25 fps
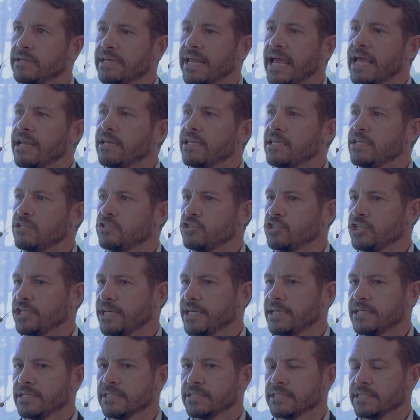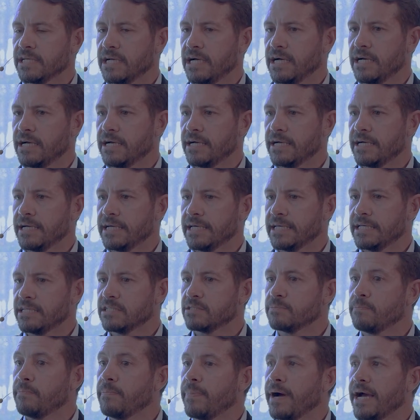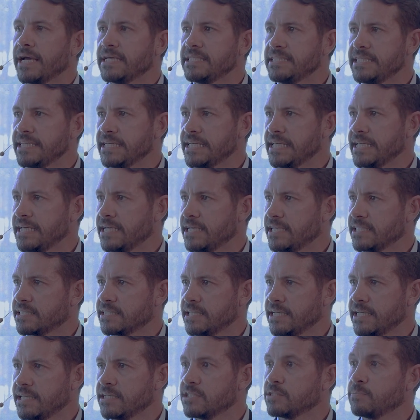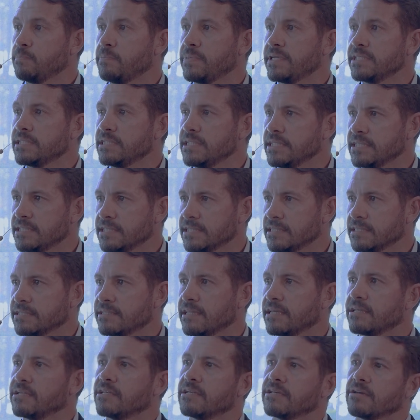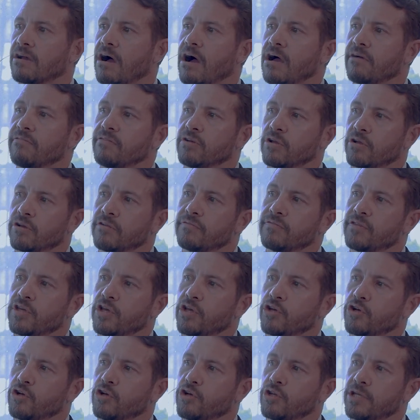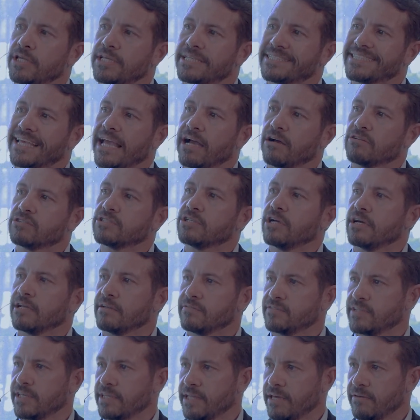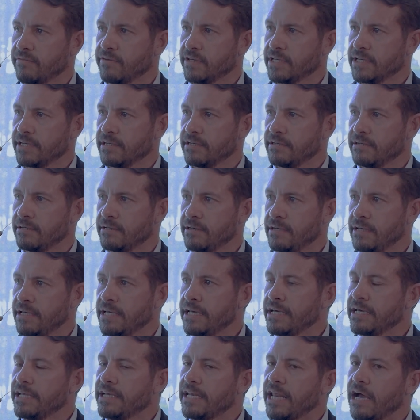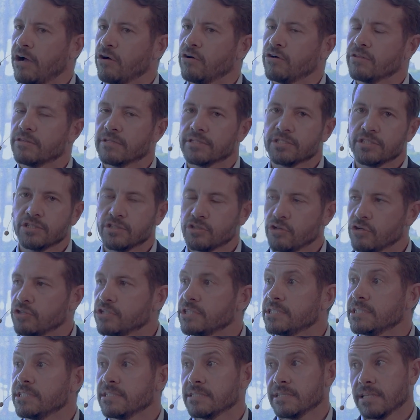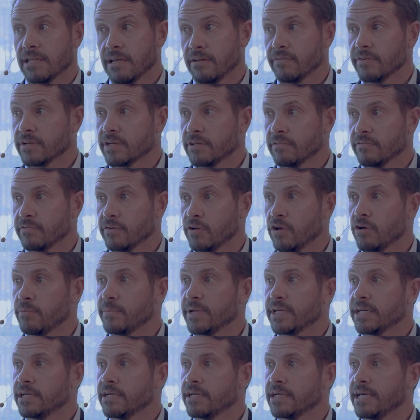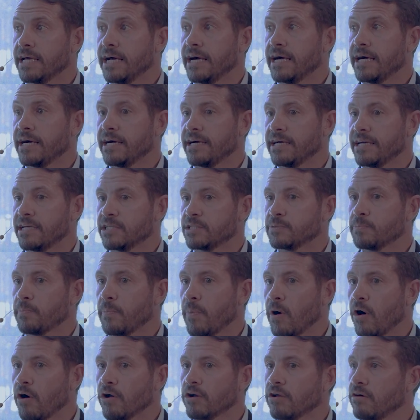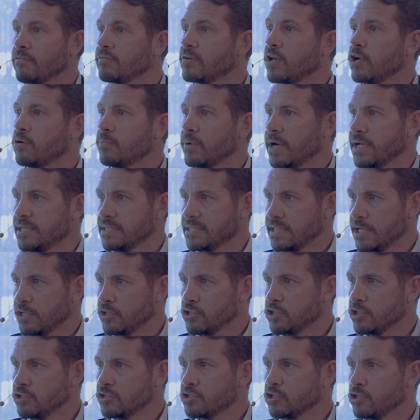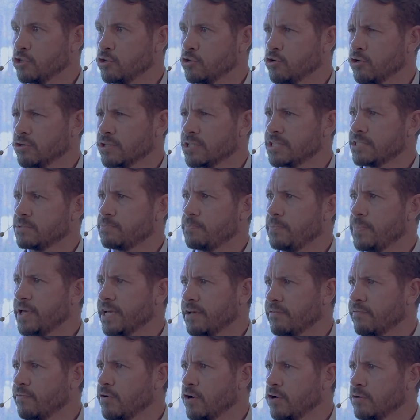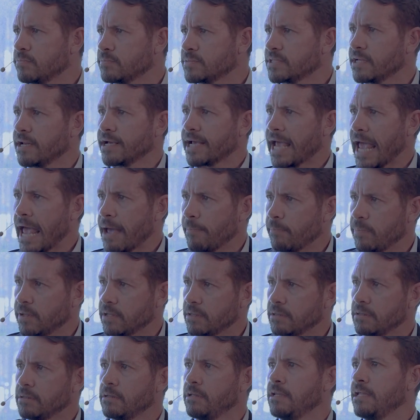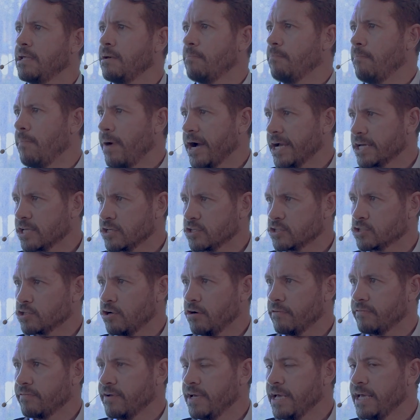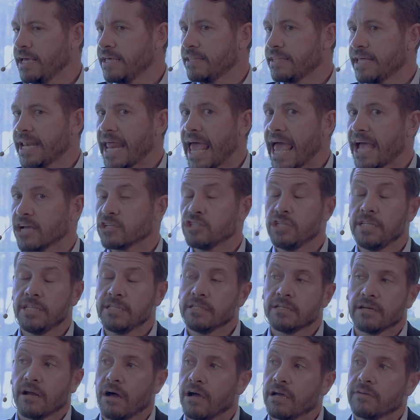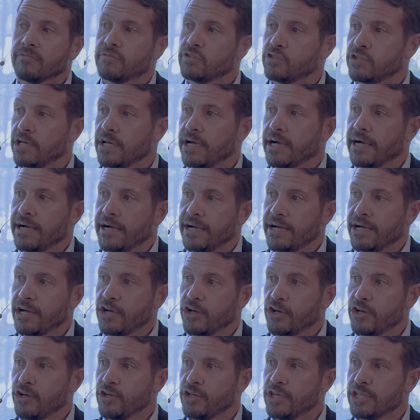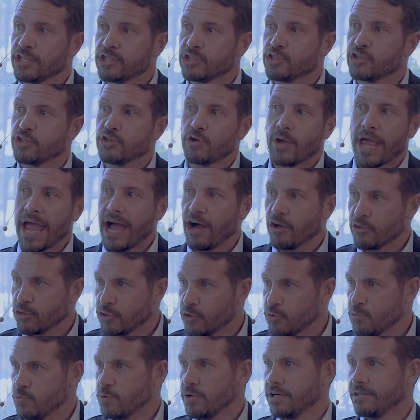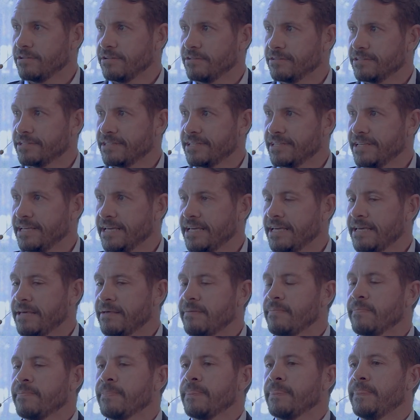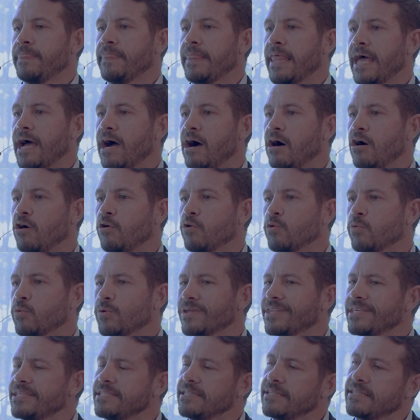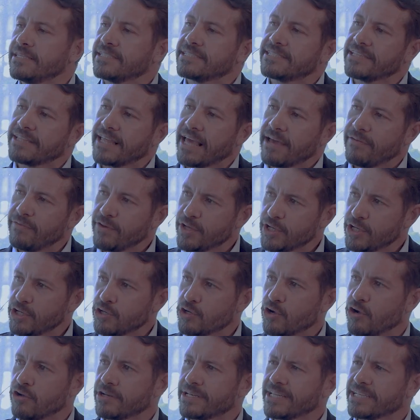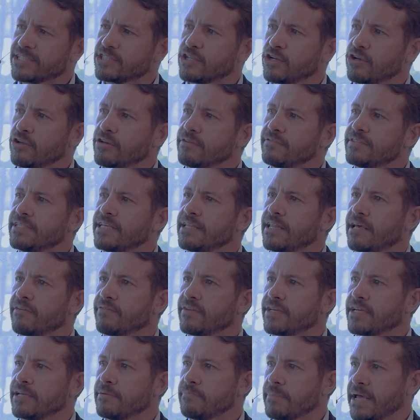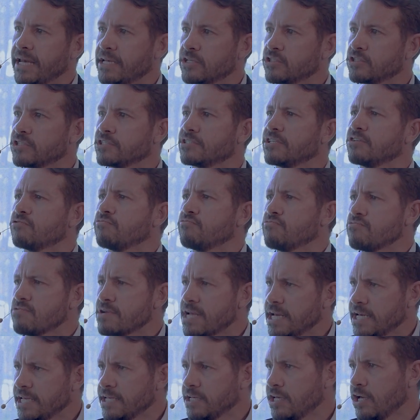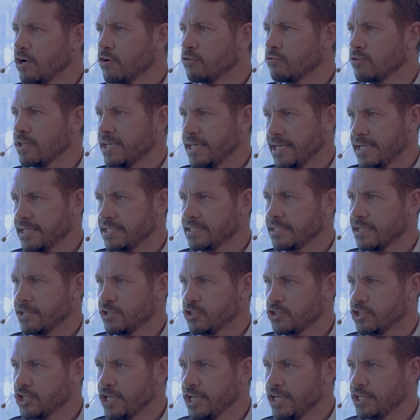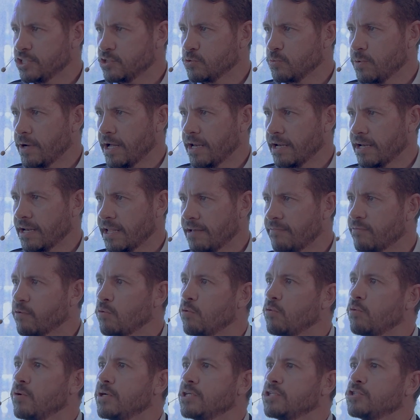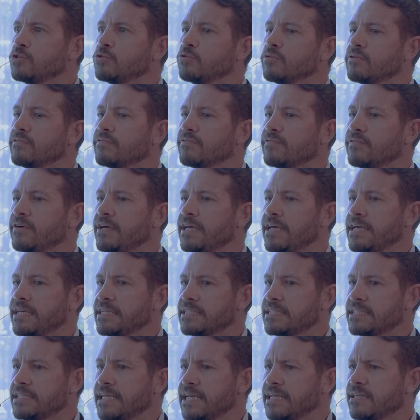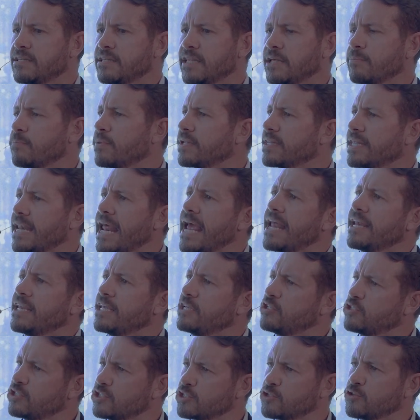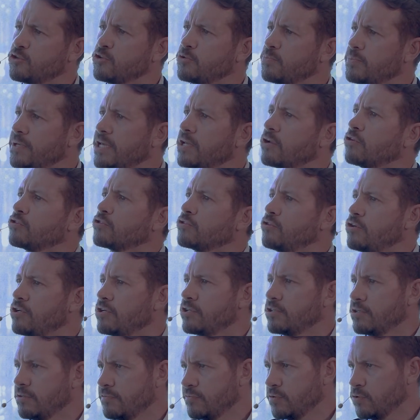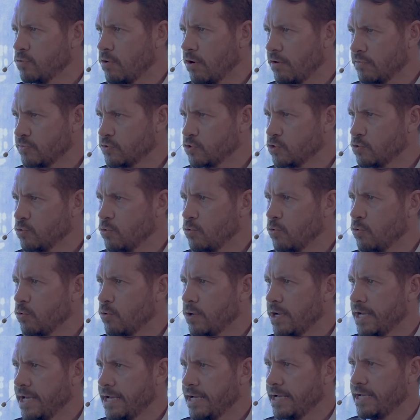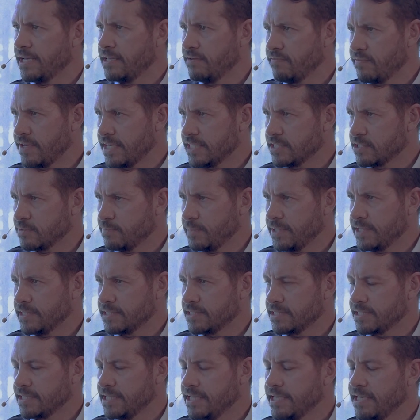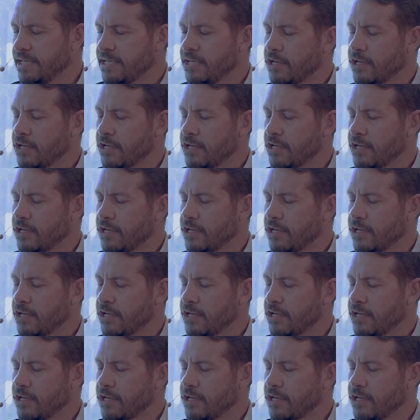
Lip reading: Rand hedge shares is basically, it is businesses that derive a lot of their earnings outside of South Africa. Mm-hmm. Now, this is not just a South African phenomena. It's part of globalization. So you've got these big firms like Apple, Microsoft, that actually derive earnings throughout the world. Now, within the South African context, a lot of South African managers that really know the SA shares well have always sort of said that, but Rand hedges could be an alternative to offshore investments.